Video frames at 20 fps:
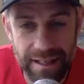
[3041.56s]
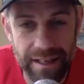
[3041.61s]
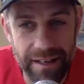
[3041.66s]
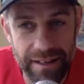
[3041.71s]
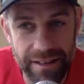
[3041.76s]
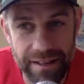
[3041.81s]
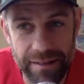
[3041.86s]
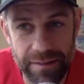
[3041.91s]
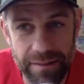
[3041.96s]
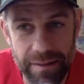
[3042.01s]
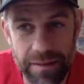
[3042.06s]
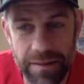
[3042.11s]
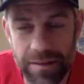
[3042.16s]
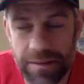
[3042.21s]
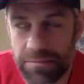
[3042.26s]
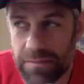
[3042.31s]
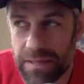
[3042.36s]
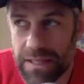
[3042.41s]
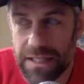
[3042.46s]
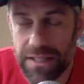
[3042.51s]
and I think that uh,
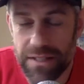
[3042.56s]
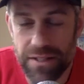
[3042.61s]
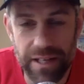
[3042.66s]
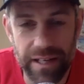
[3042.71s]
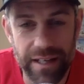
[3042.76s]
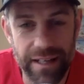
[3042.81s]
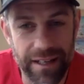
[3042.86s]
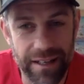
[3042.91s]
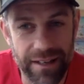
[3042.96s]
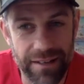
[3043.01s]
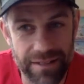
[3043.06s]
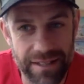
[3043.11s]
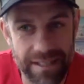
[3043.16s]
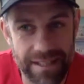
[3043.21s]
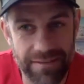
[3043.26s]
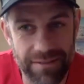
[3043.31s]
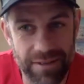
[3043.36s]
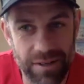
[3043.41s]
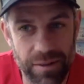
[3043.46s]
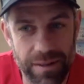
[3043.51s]
Mrs. Jacko
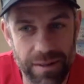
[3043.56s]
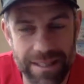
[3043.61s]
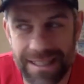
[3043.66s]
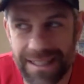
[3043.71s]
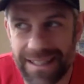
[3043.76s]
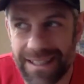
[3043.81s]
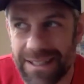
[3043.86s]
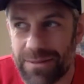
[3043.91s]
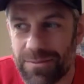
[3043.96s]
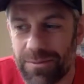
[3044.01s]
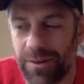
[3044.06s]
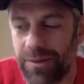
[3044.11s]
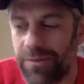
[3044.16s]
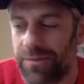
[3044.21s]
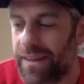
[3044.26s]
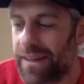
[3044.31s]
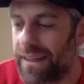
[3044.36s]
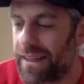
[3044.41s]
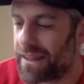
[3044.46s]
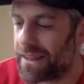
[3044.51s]
said requested this one.
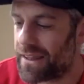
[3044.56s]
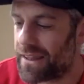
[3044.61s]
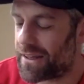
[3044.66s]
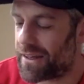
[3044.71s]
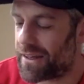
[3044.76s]
Yeah.